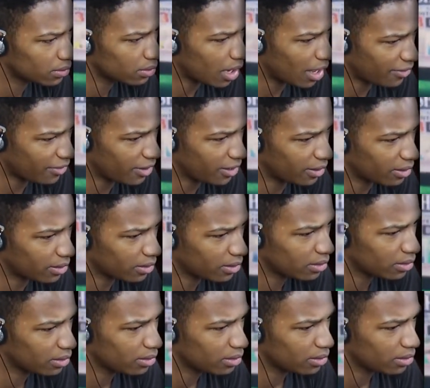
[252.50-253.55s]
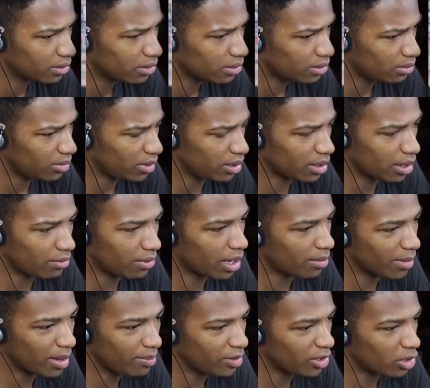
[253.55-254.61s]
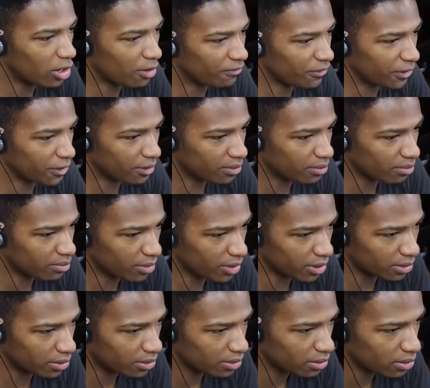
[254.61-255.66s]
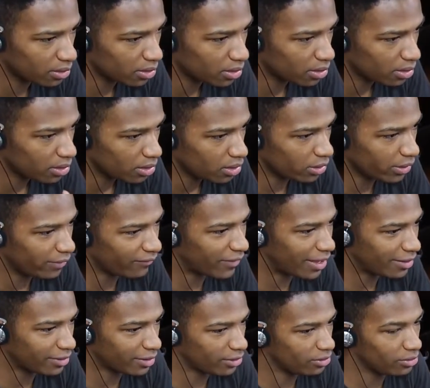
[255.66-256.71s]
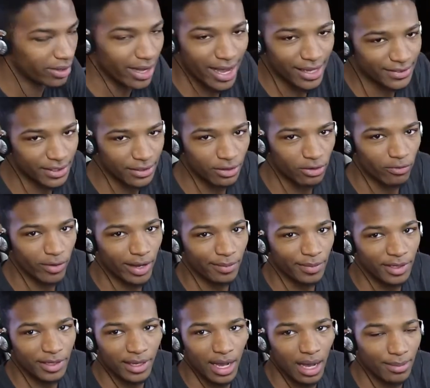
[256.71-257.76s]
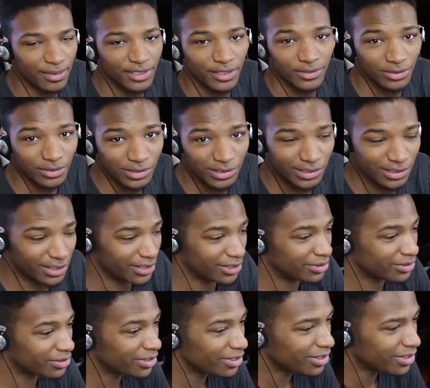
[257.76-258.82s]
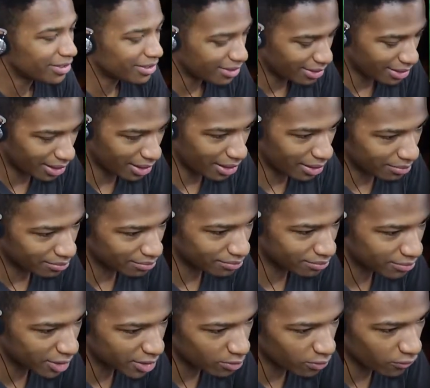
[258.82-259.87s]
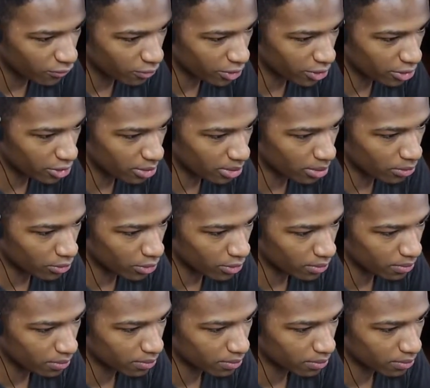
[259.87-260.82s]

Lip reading: I think. I might be off here, but if anything, you guys can correct me in the comments as you usually do. Let's move forward a little bit more.